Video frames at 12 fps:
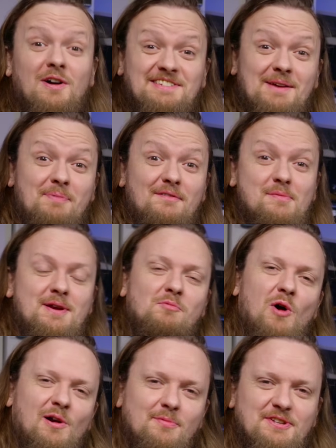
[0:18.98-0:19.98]
What's up everybody,
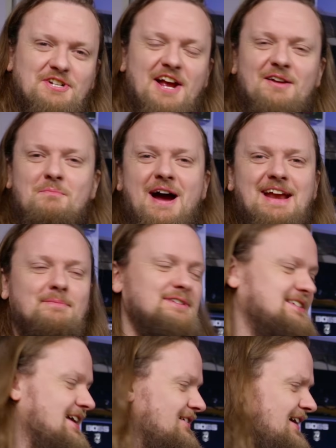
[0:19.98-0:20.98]
welcome to the channel. My name
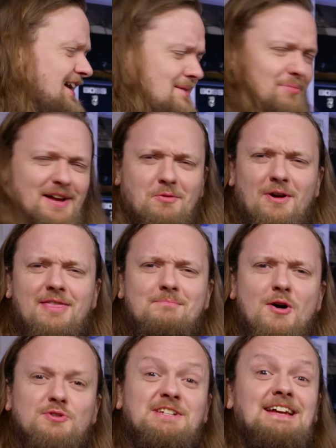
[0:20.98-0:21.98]
is Taylor and I'm playing one of the
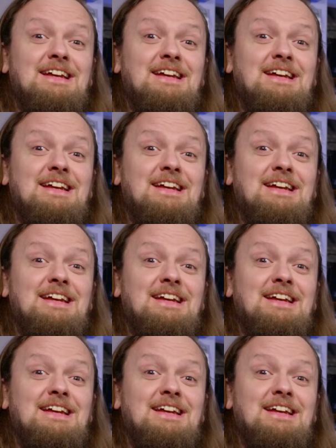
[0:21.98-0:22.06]
most